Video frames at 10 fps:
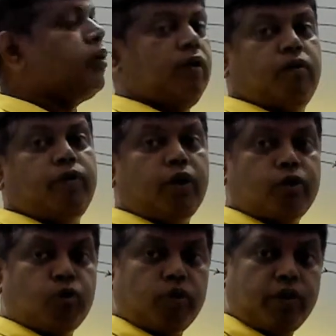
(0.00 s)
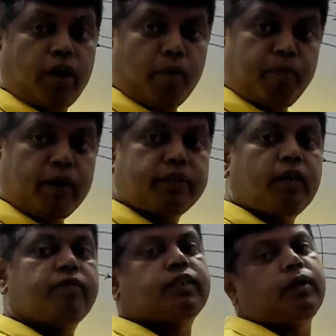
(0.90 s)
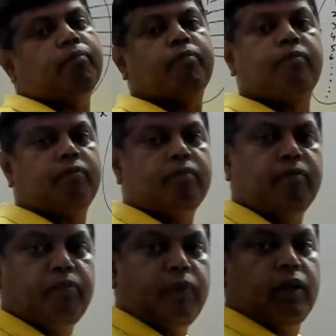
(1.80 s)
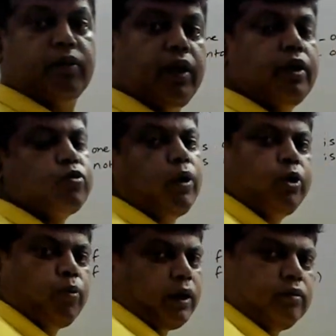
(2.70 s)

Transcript: we have to show that the number itself is same. Then it is 1 to 1.